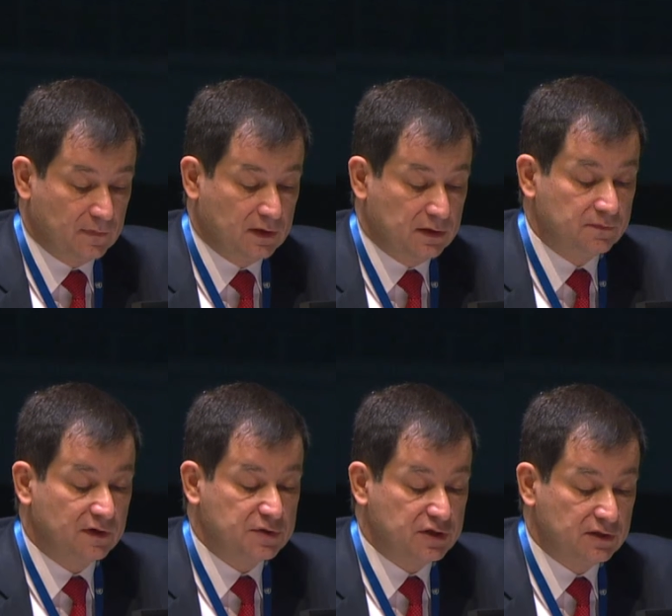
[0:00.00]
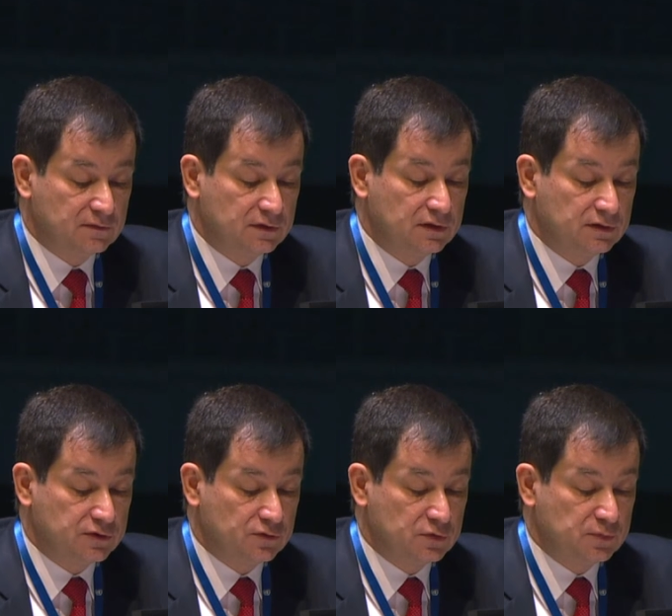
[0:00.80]
preferred not to engage in
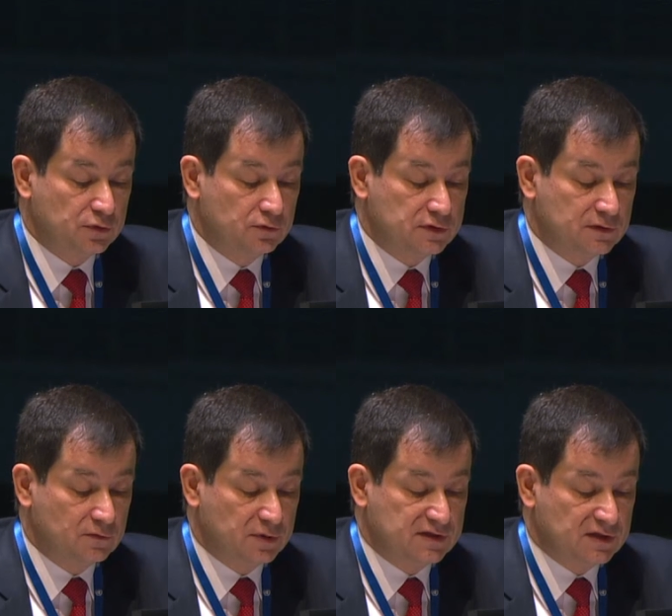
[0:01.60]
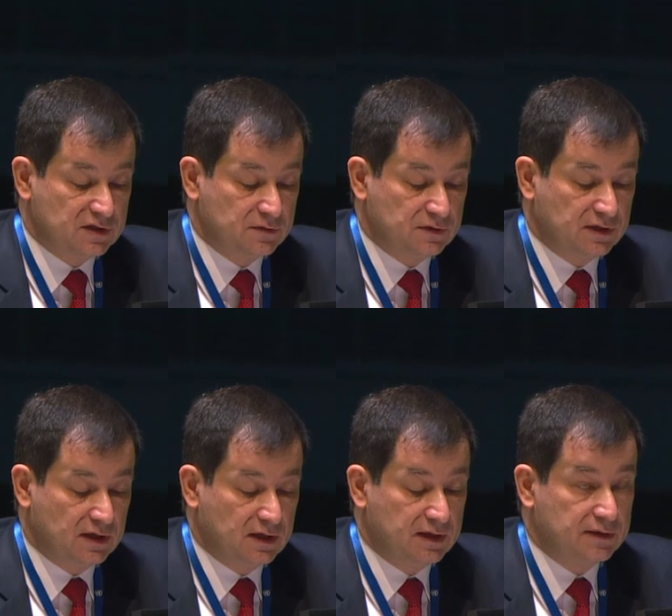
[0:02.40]
dialogue with the
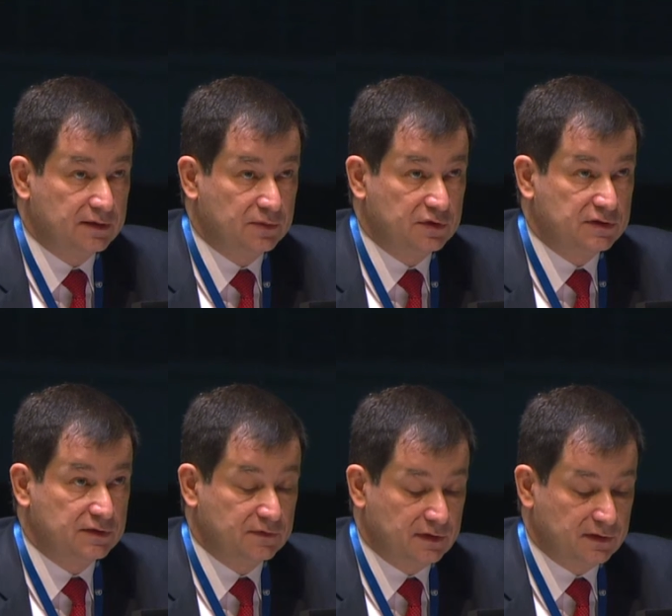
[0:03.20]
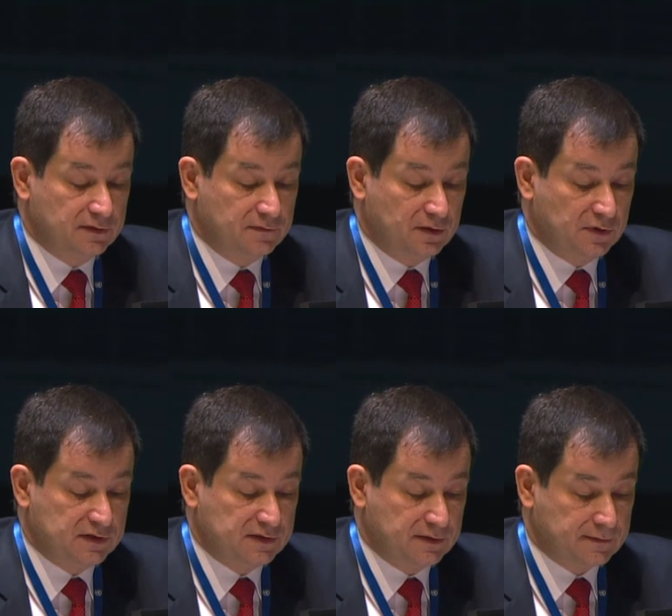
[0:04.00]
Crimeans. They
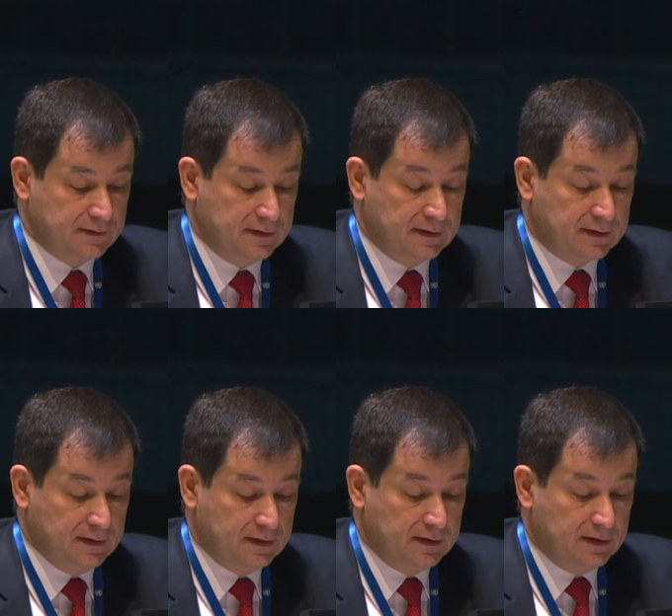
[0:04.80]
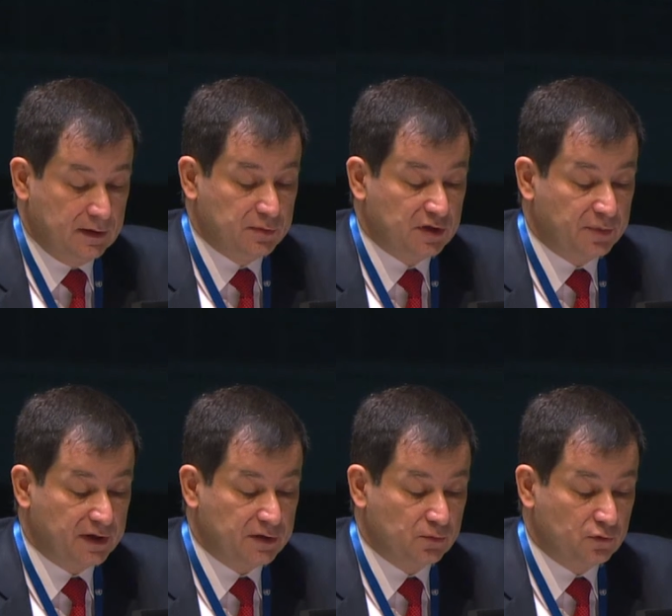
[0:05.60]
are not interested in seeing
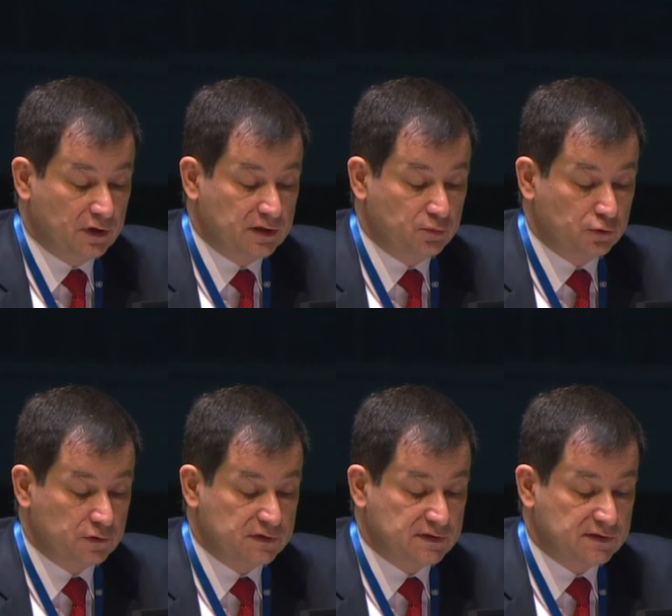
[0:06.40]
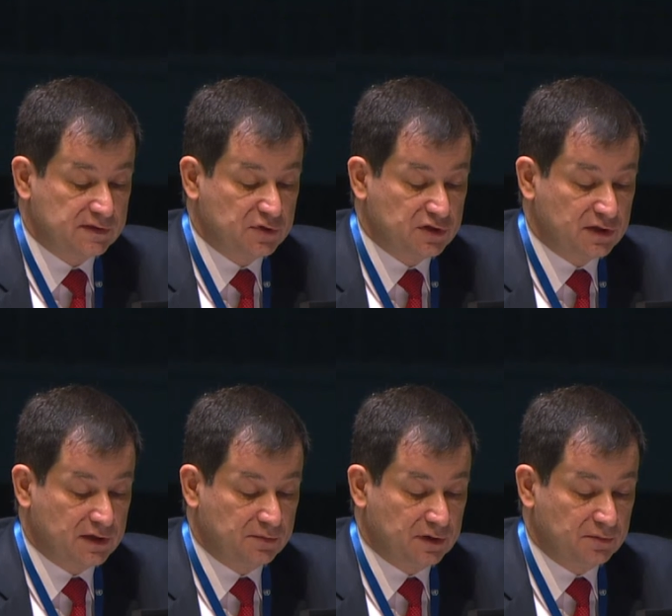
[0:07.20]
objective information.
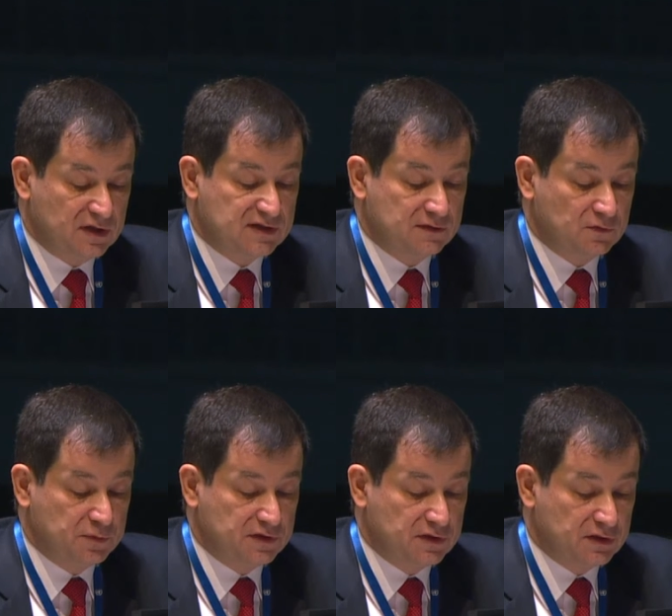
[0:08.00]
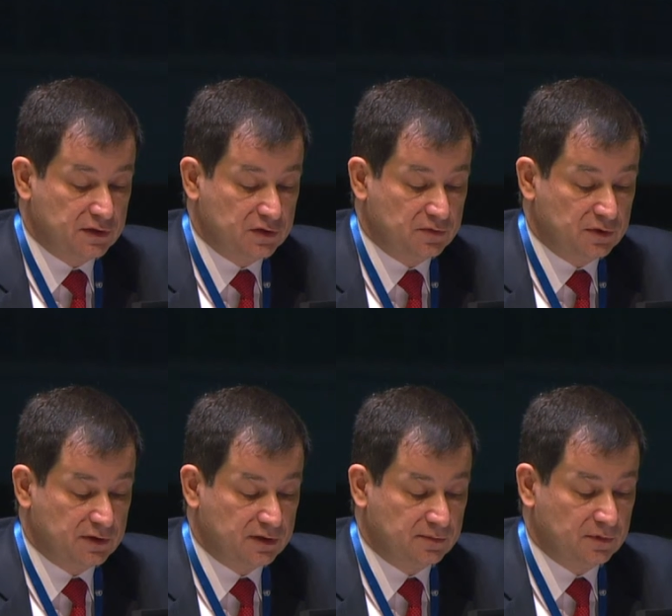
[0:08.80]
This is
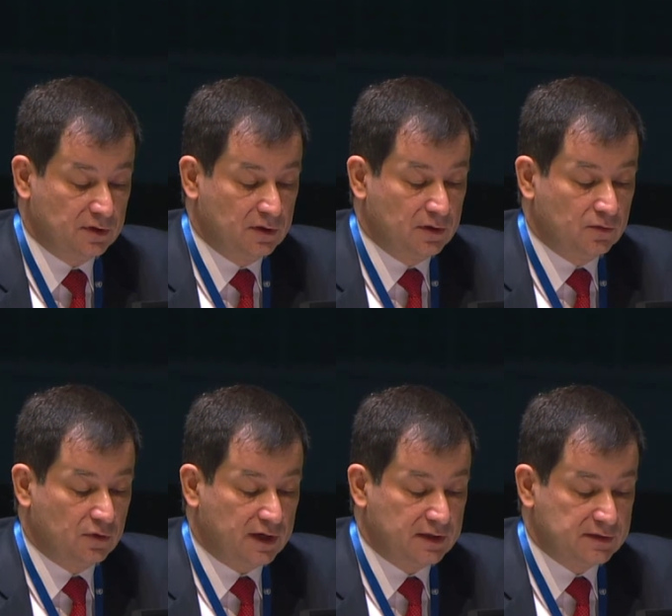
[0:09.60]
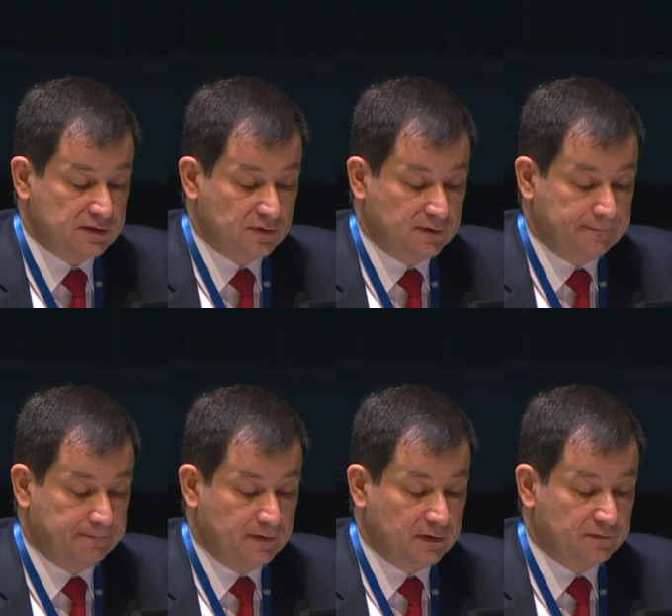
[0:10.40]
precisely why they